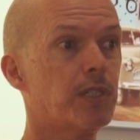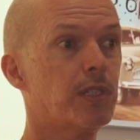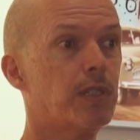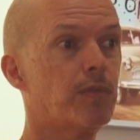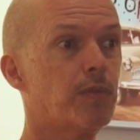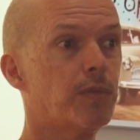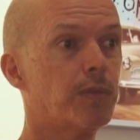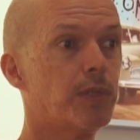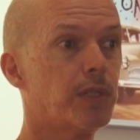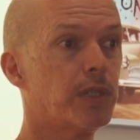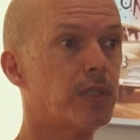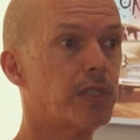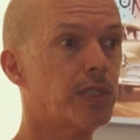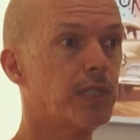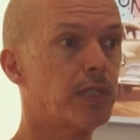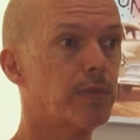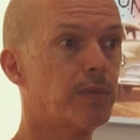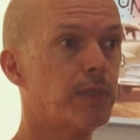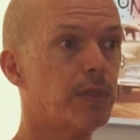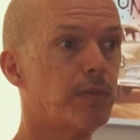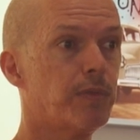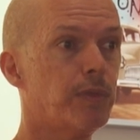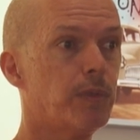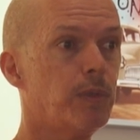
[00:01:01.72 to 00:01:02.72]
Eve of
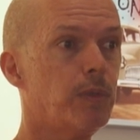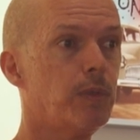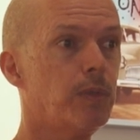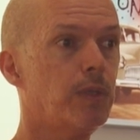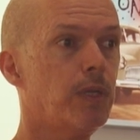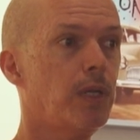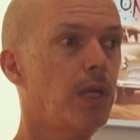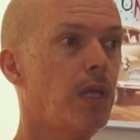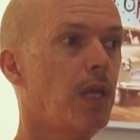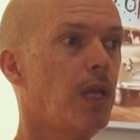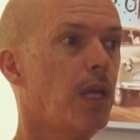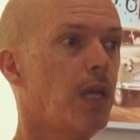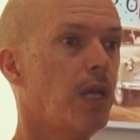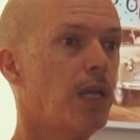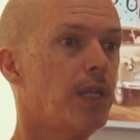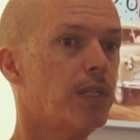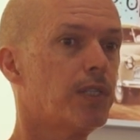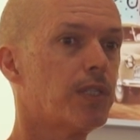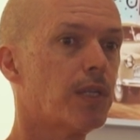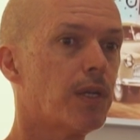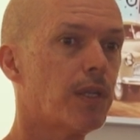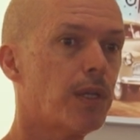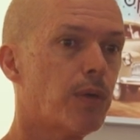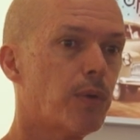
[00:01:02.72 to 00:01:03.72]
1974, and
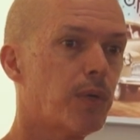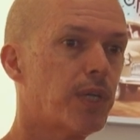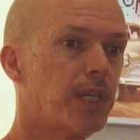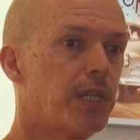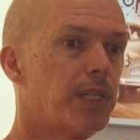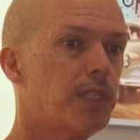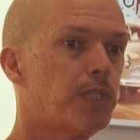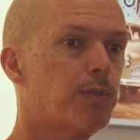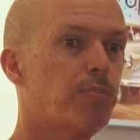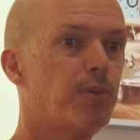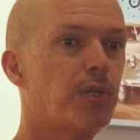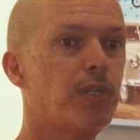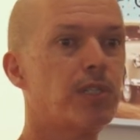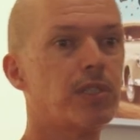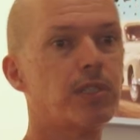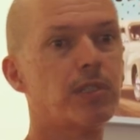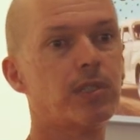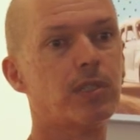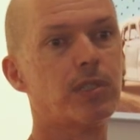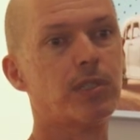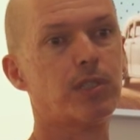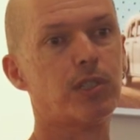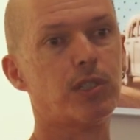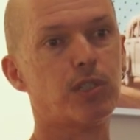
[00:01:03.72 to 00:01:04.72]
so there were kids'
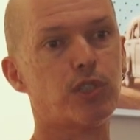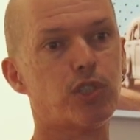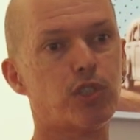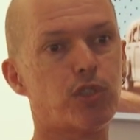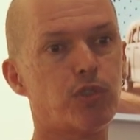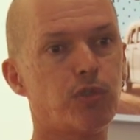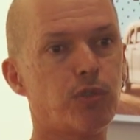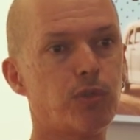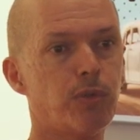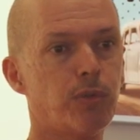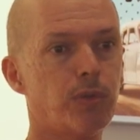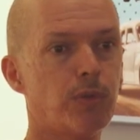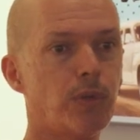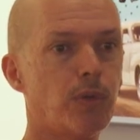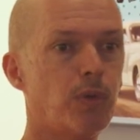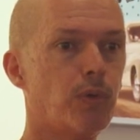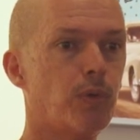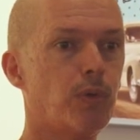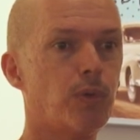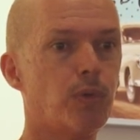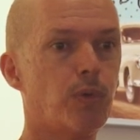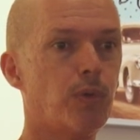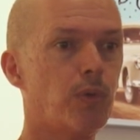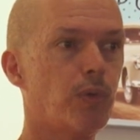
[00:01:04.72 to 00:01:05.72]
presents just strewn
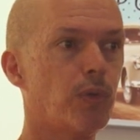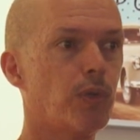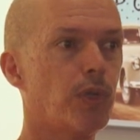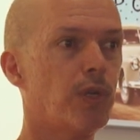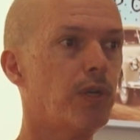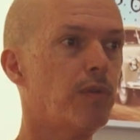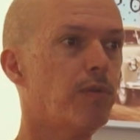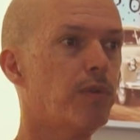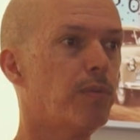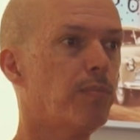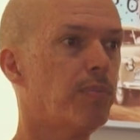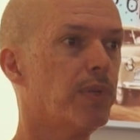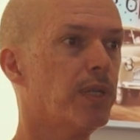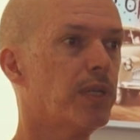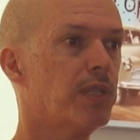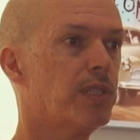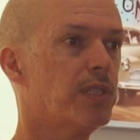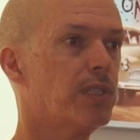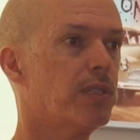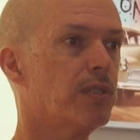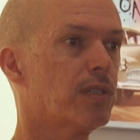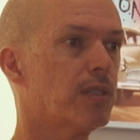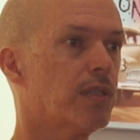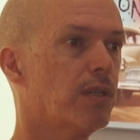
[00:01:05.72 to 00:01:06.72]
all, all over the
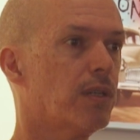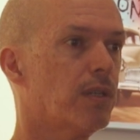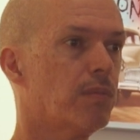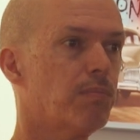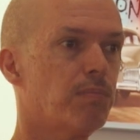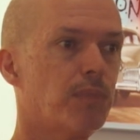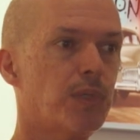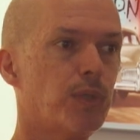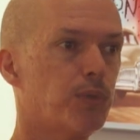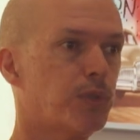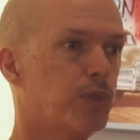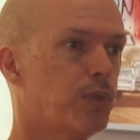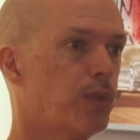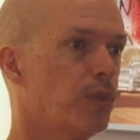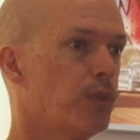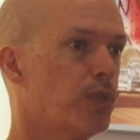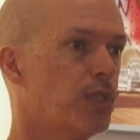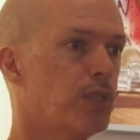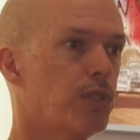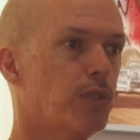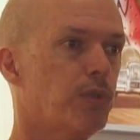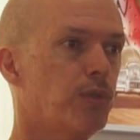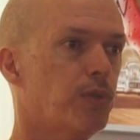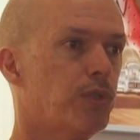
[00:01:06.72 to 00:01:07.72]
place. There's like little toy
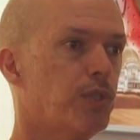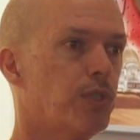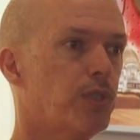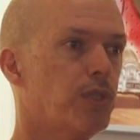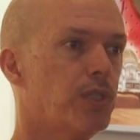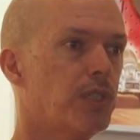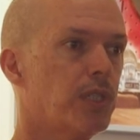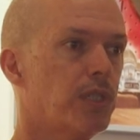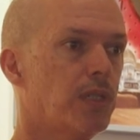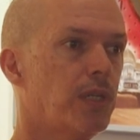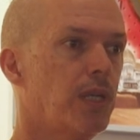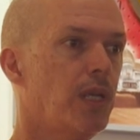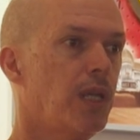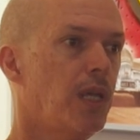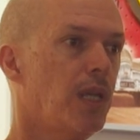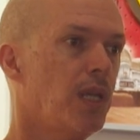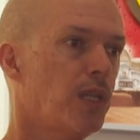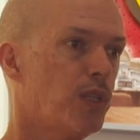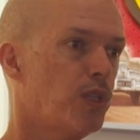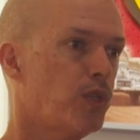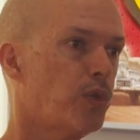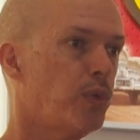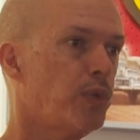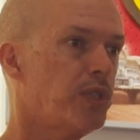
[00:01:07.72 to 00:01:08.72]
soldiers and
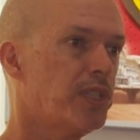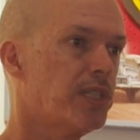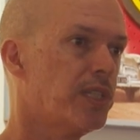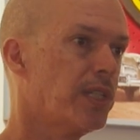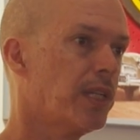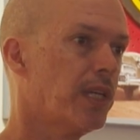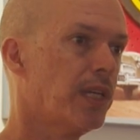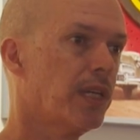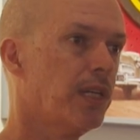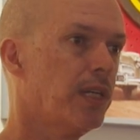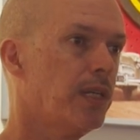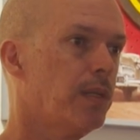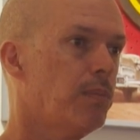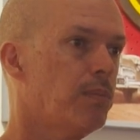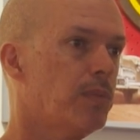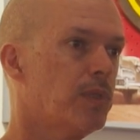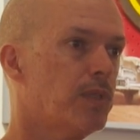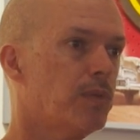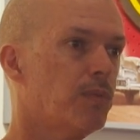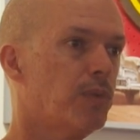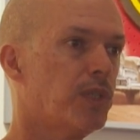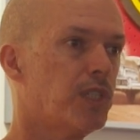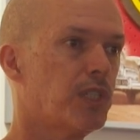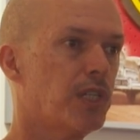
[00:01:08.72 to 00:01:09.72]
twister
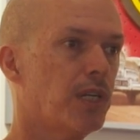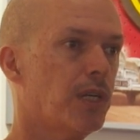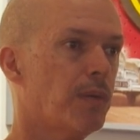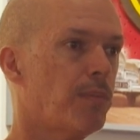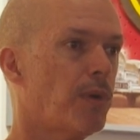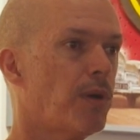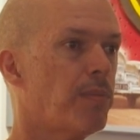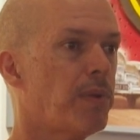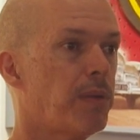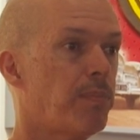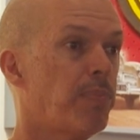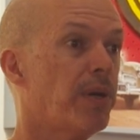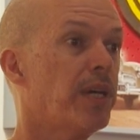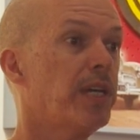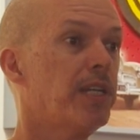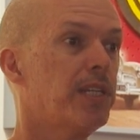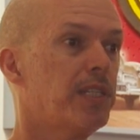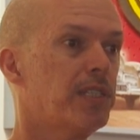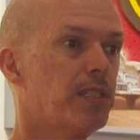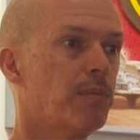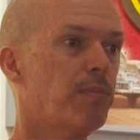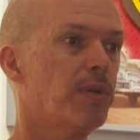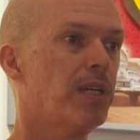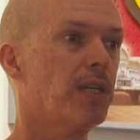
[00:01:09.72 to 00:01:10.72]
games, which um, I made
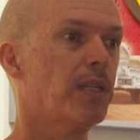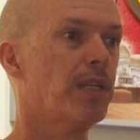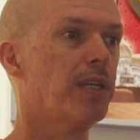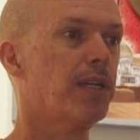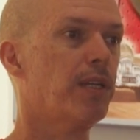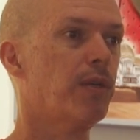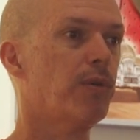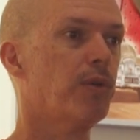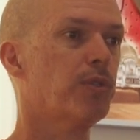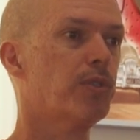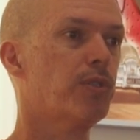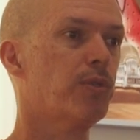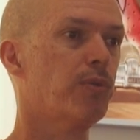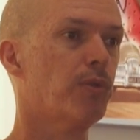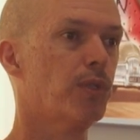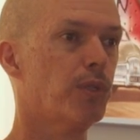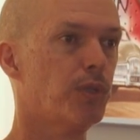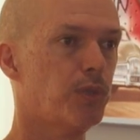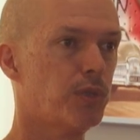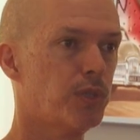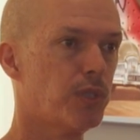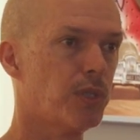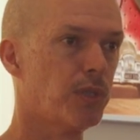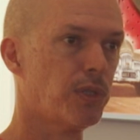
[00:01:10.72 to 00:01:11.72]
paintings about later on to
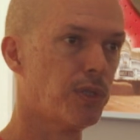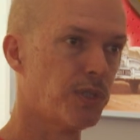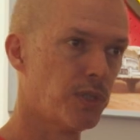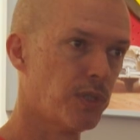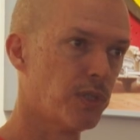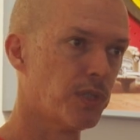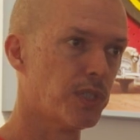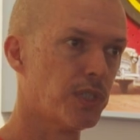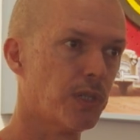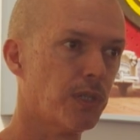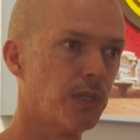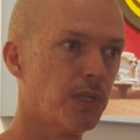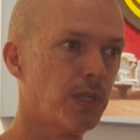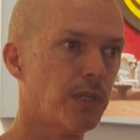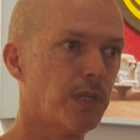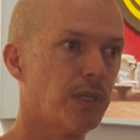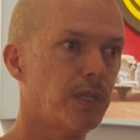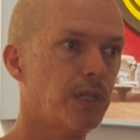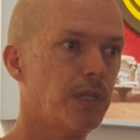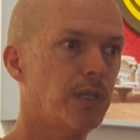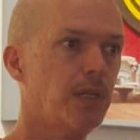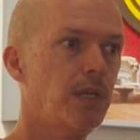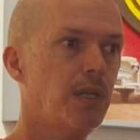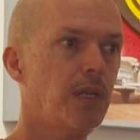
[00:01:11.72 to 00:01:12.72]
allude to, to the
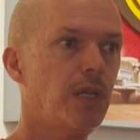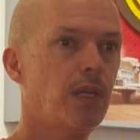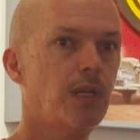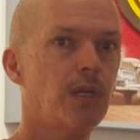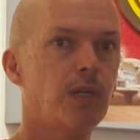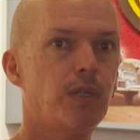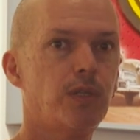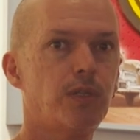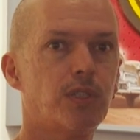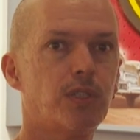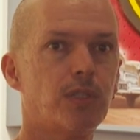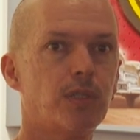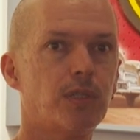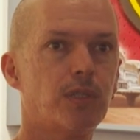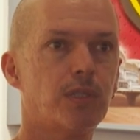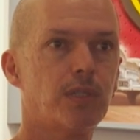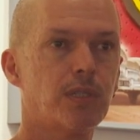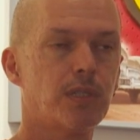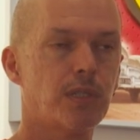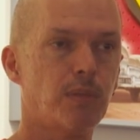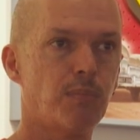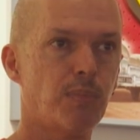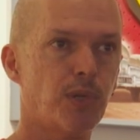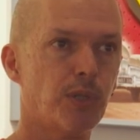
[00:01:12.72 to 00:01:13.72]
cyclone, and I use the
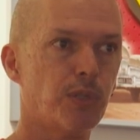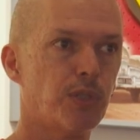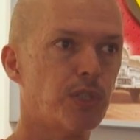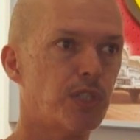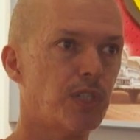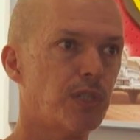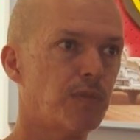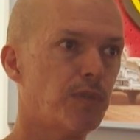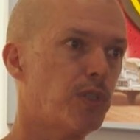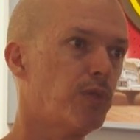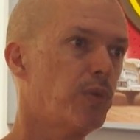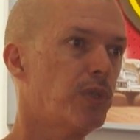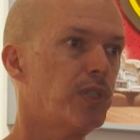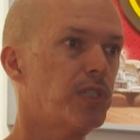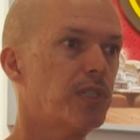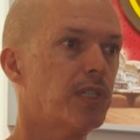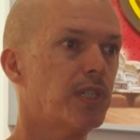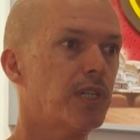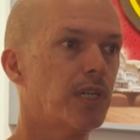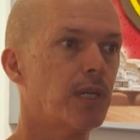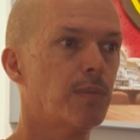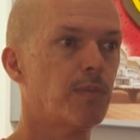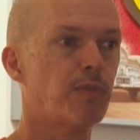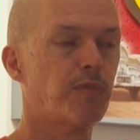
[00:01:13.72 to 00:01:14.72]
symbology of the
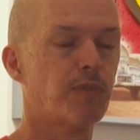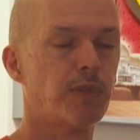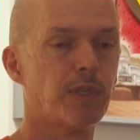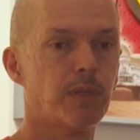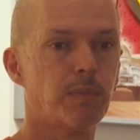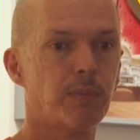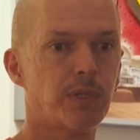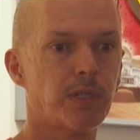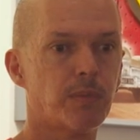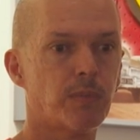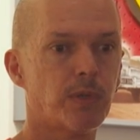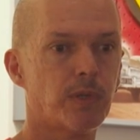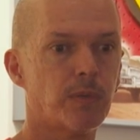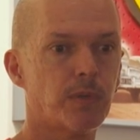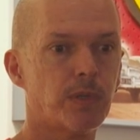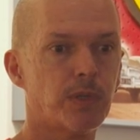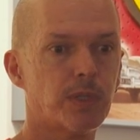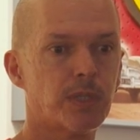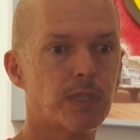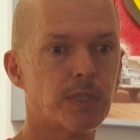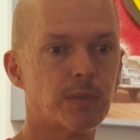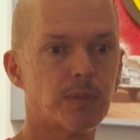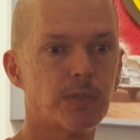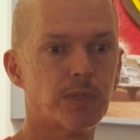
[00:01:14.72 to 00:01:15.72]
twister game a fair bit in my
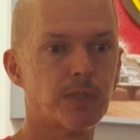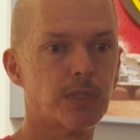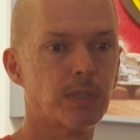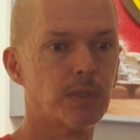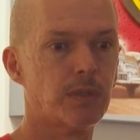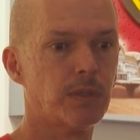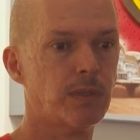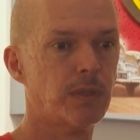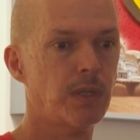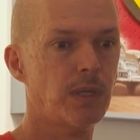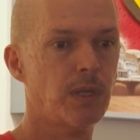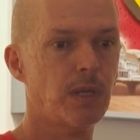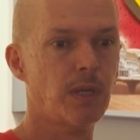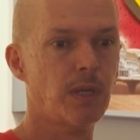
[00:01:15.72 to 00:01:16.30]
work as well too.